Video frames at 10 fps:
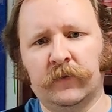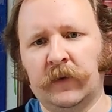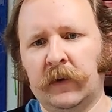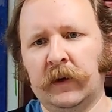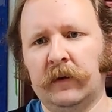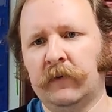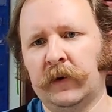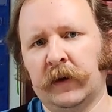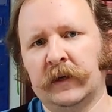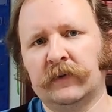Very,
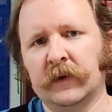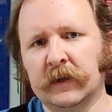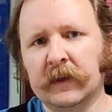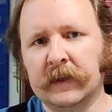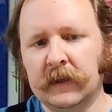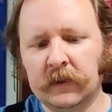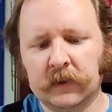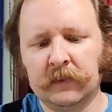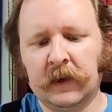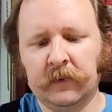very nice, very clean
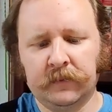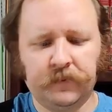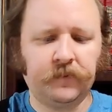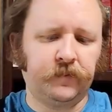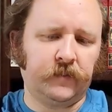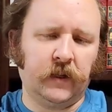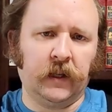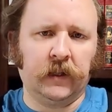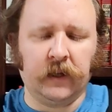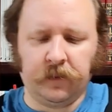smell. I
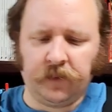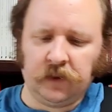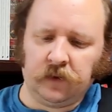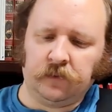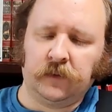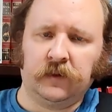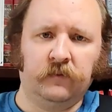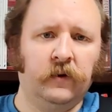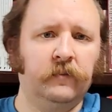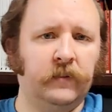like that. It's a
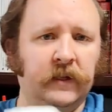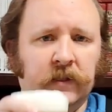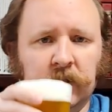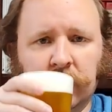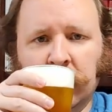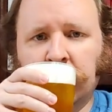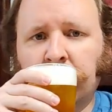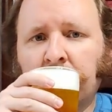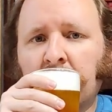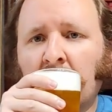very pleasant smell.